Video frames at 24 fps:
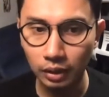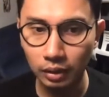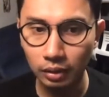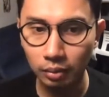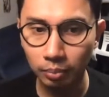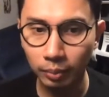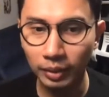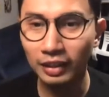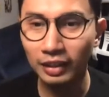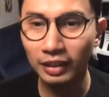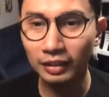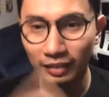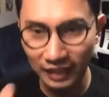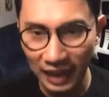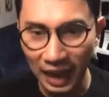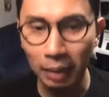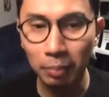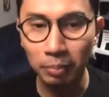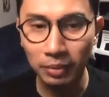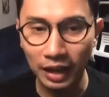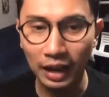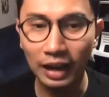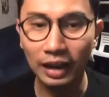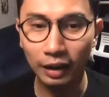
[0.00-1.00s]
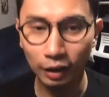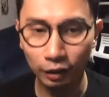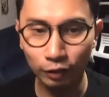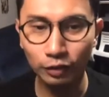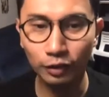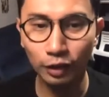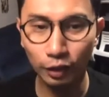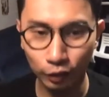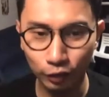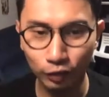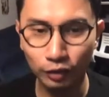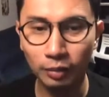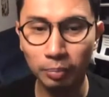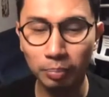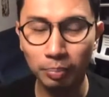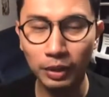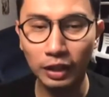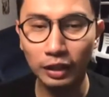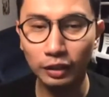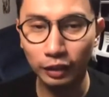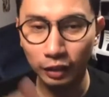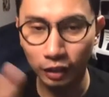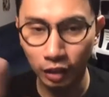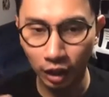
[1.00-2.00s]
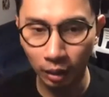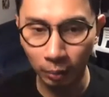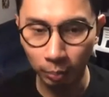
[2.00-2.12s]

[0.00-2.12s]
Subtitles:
But in time, yeah, it's a building up